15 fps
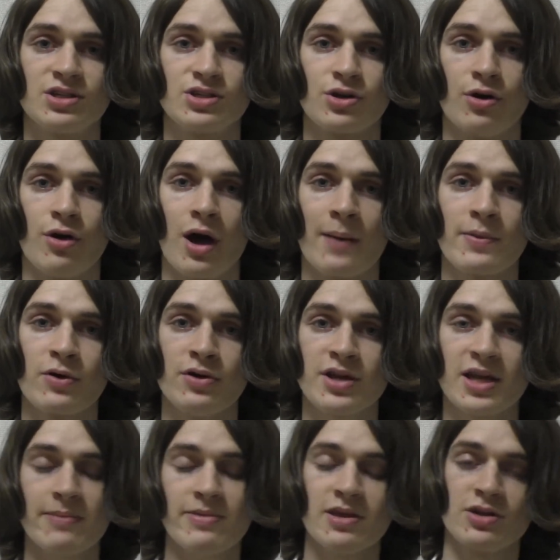so I'm going to
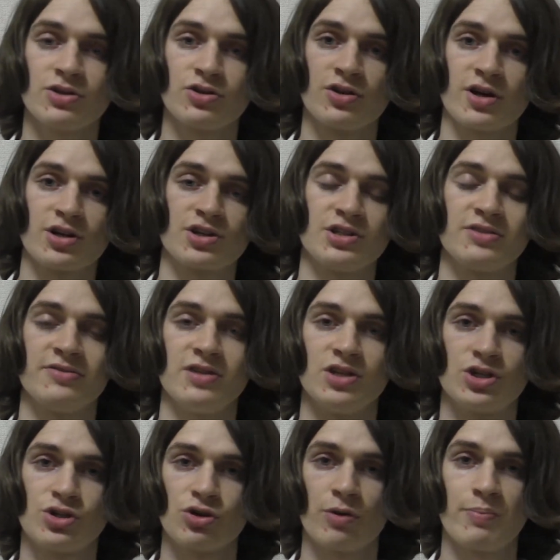keep the introductions for these
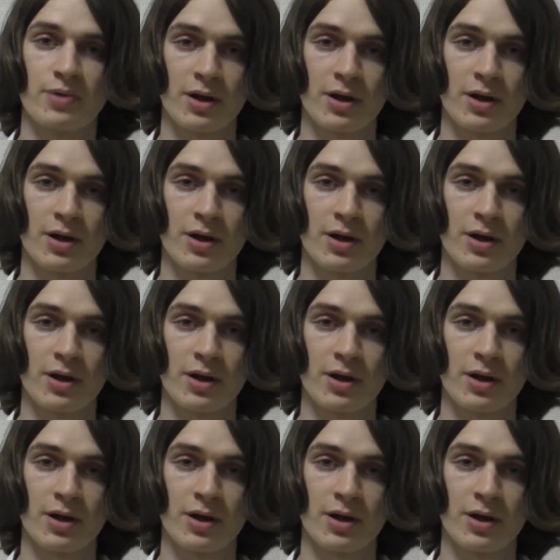short,